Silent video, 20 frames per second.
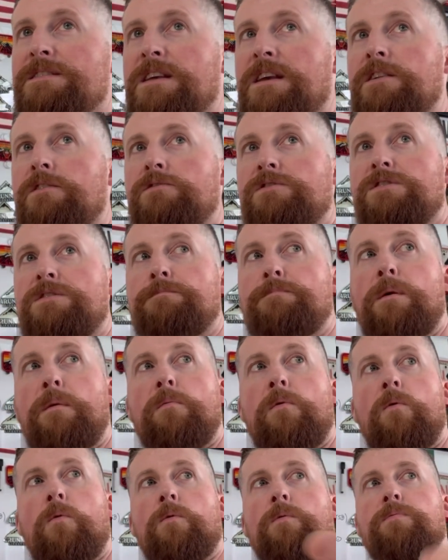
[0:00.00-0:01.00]
I know some
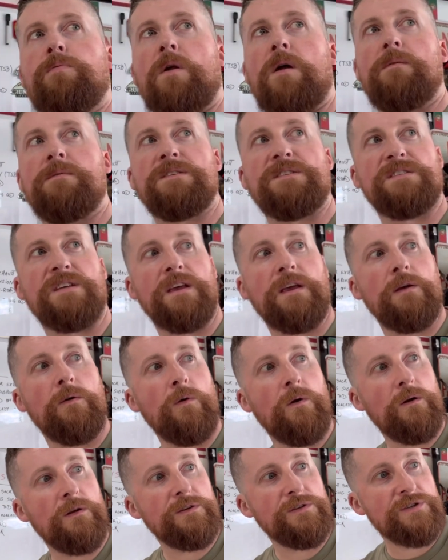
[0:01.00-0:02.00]
people would probably say,
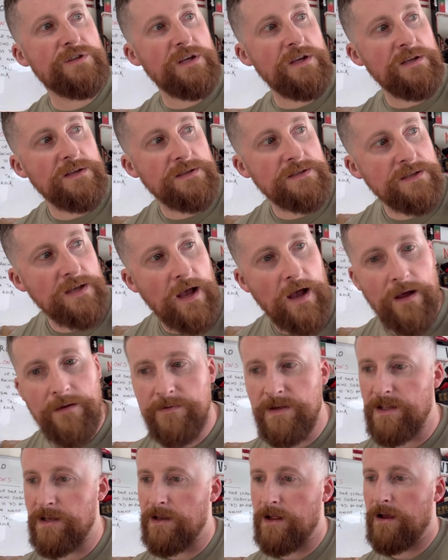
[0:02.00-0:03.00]
geez, I
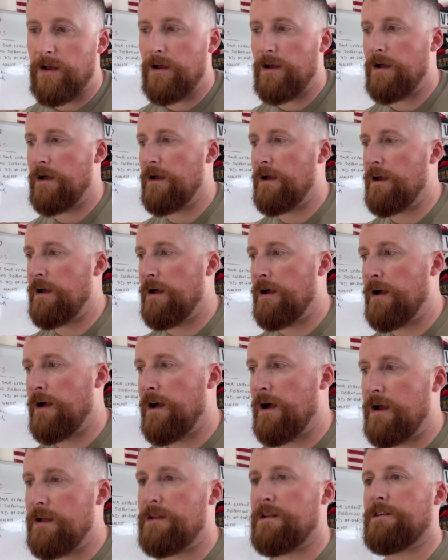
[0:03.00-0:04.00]
mean,
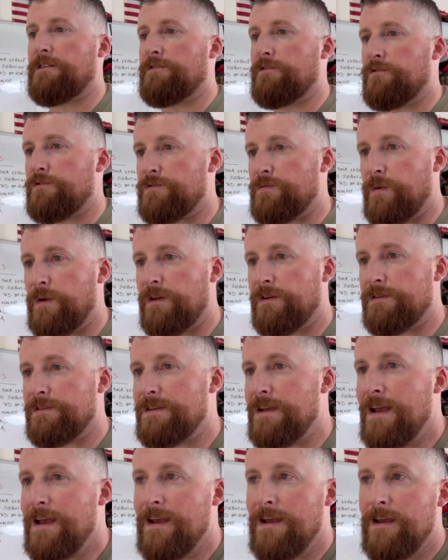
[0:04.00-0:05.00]
I like those wheels.
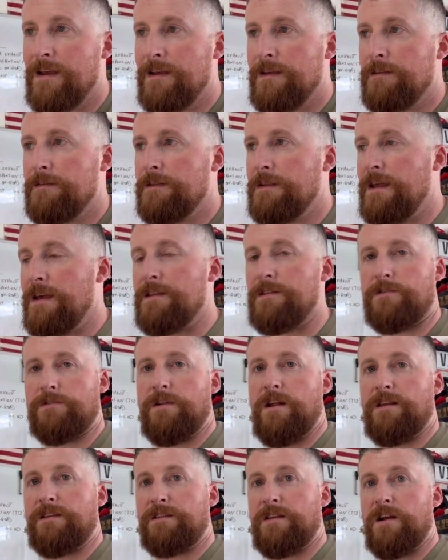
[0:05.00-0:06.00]
Yeah, they're
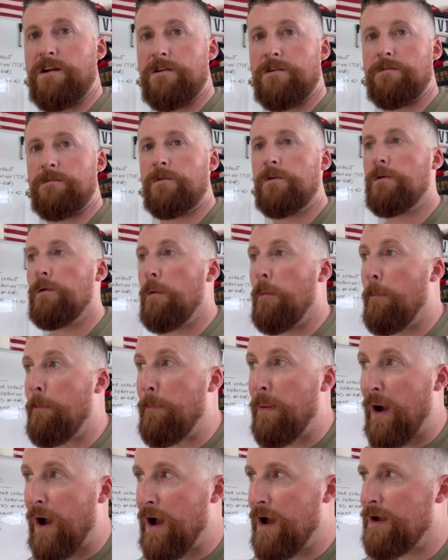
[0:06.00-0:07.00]
not terrible,
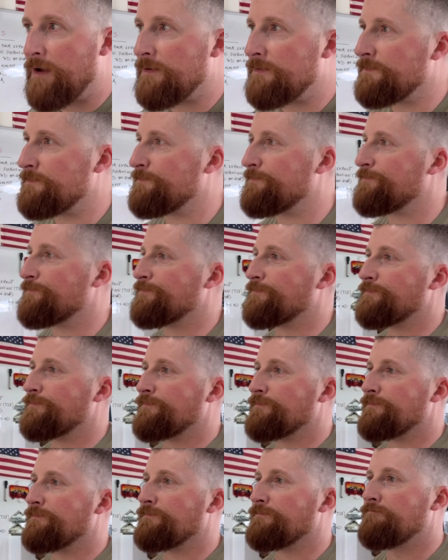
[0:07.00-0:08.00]
but
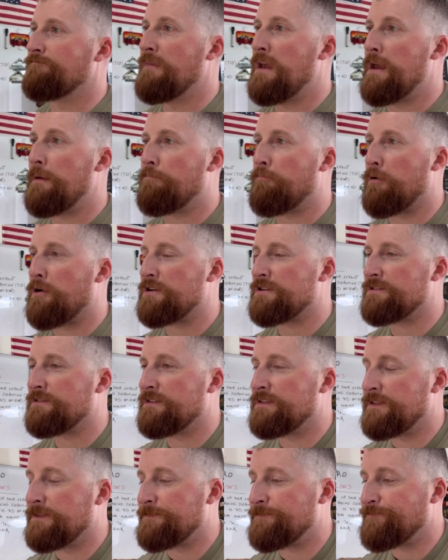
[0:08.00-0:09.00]
me
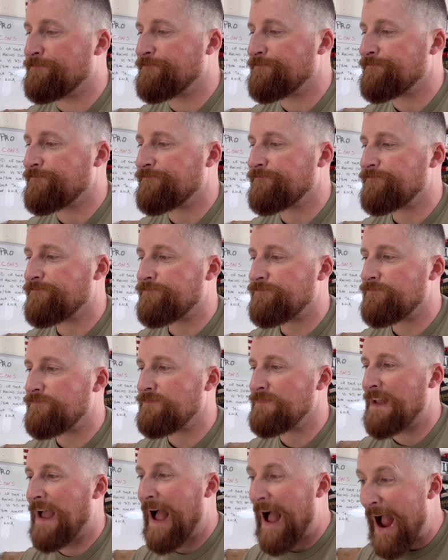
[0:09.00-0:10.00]
personally,
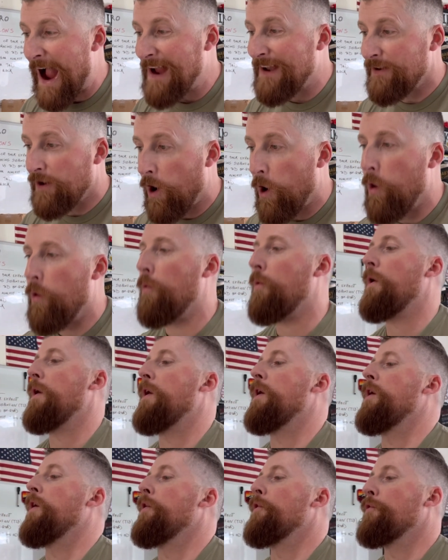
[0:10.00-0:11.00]
I know
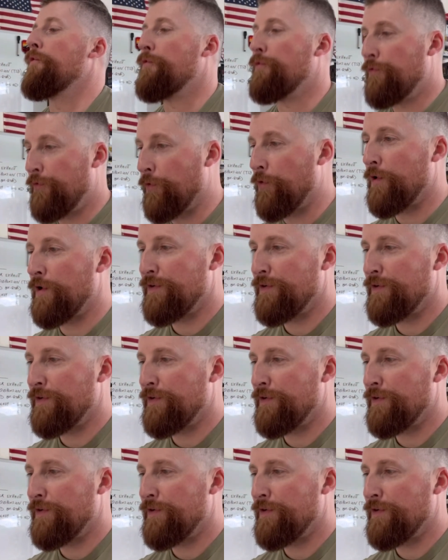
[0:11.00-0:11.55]
for a